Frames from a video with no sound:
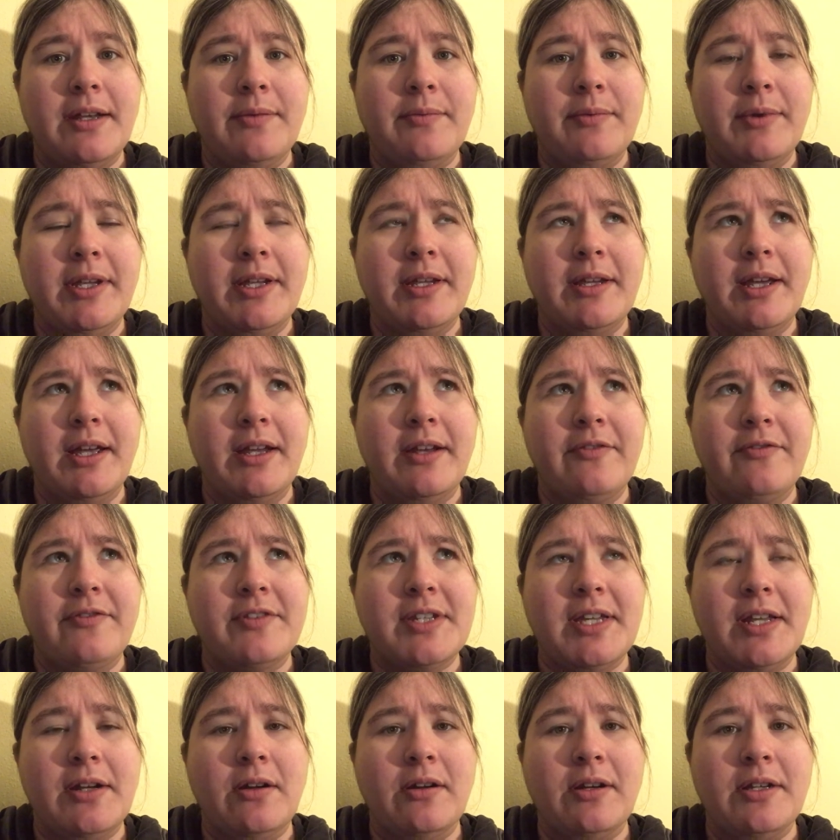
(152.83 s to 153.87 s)
And we kind of
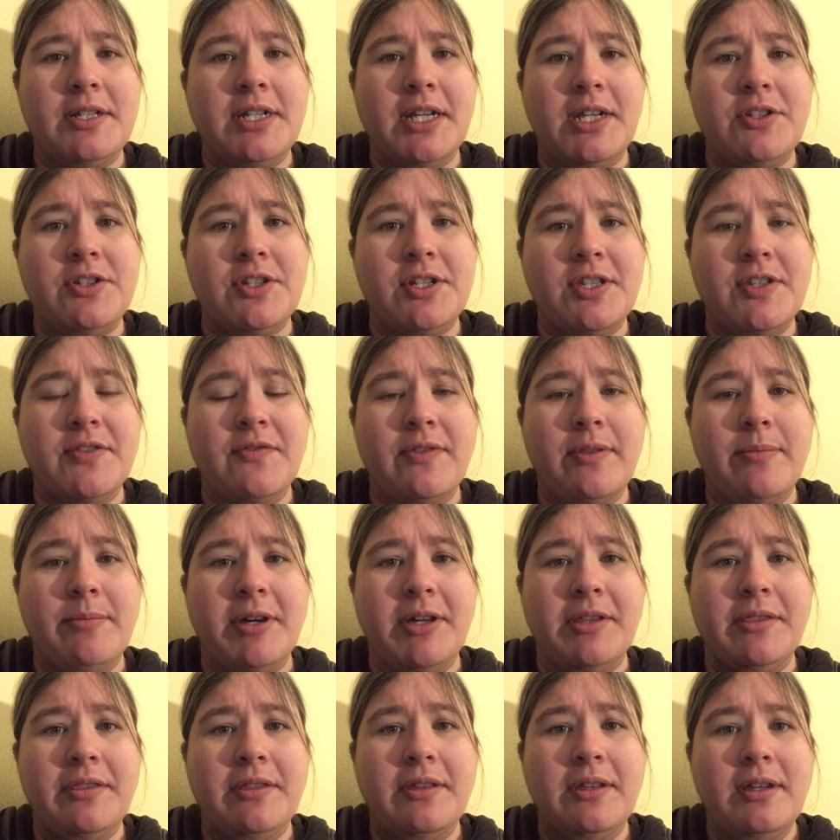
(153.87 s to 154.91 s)
set our intentions for the
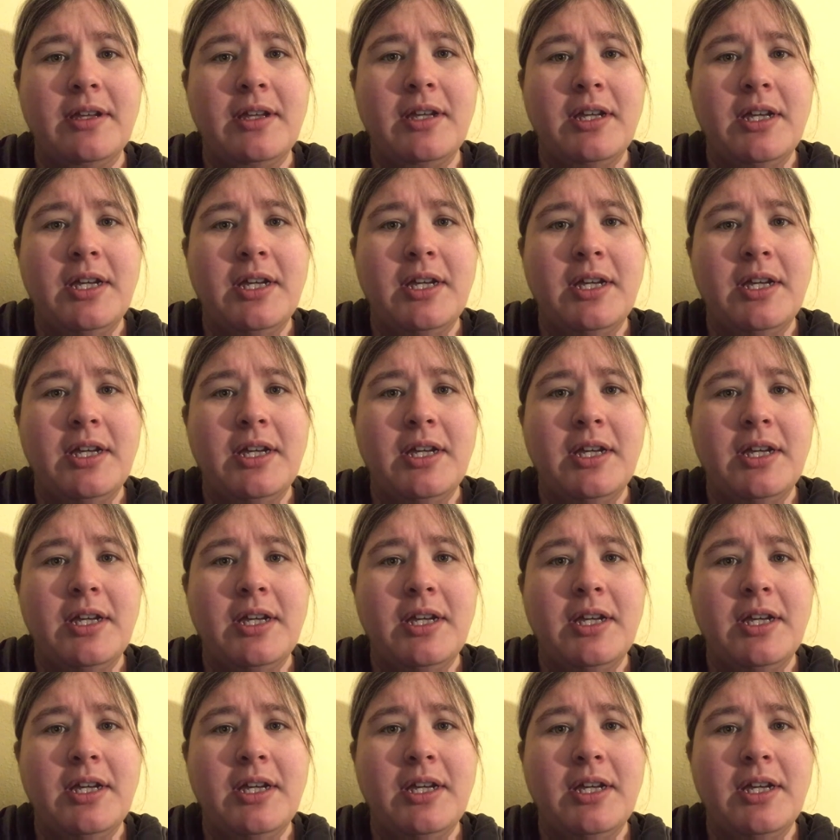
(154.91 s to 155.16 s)
month